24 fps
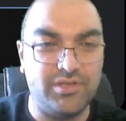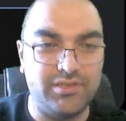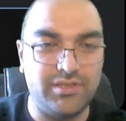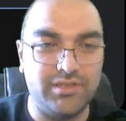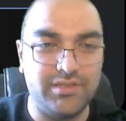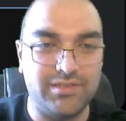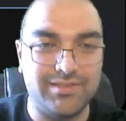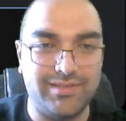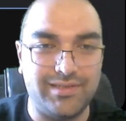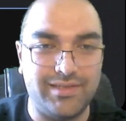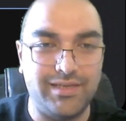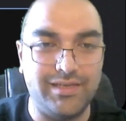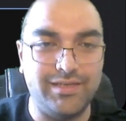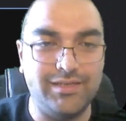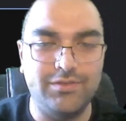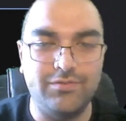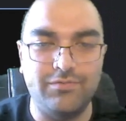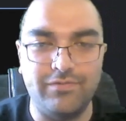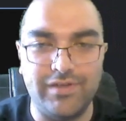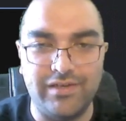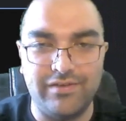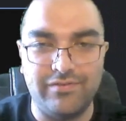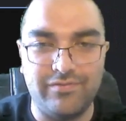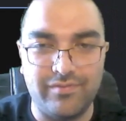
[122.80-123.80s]
this heat
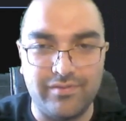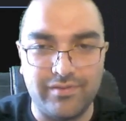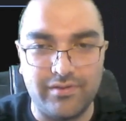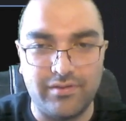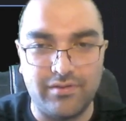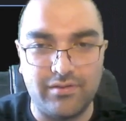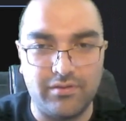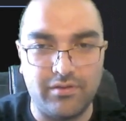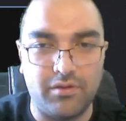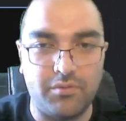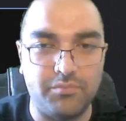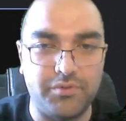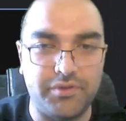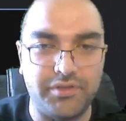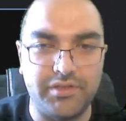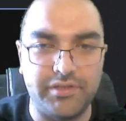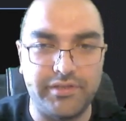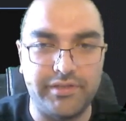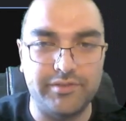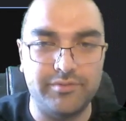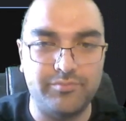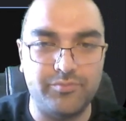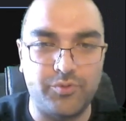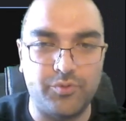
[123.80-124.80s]
wave completely
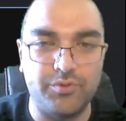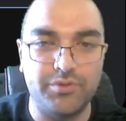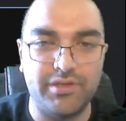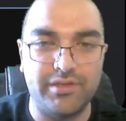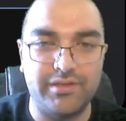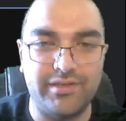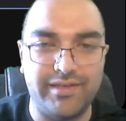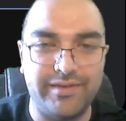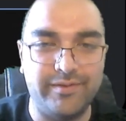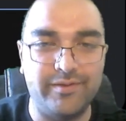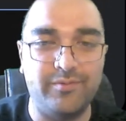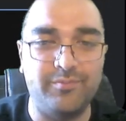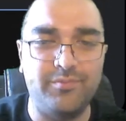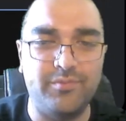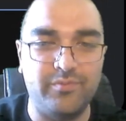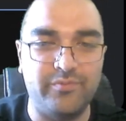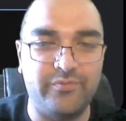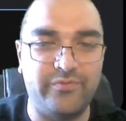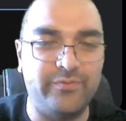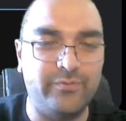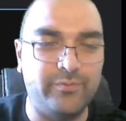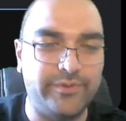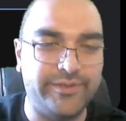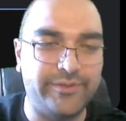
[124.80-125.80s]
get broken, and I'm
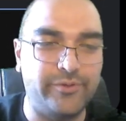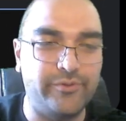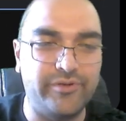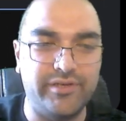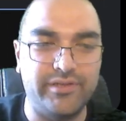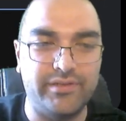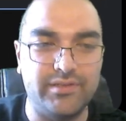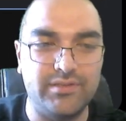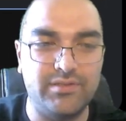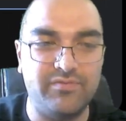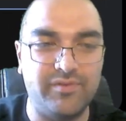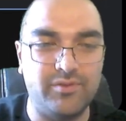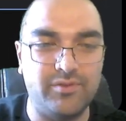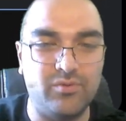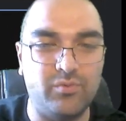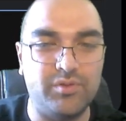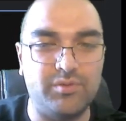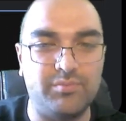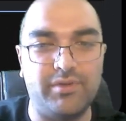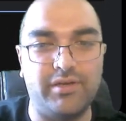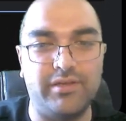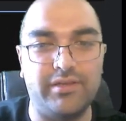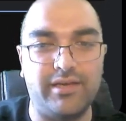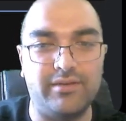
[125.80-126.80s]
recording this video
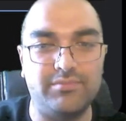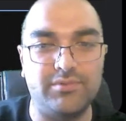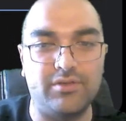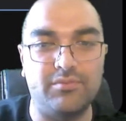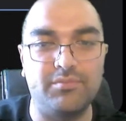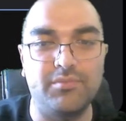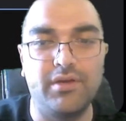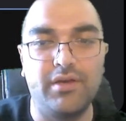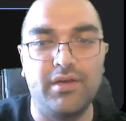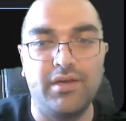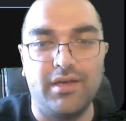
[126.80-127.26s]
with my laptop.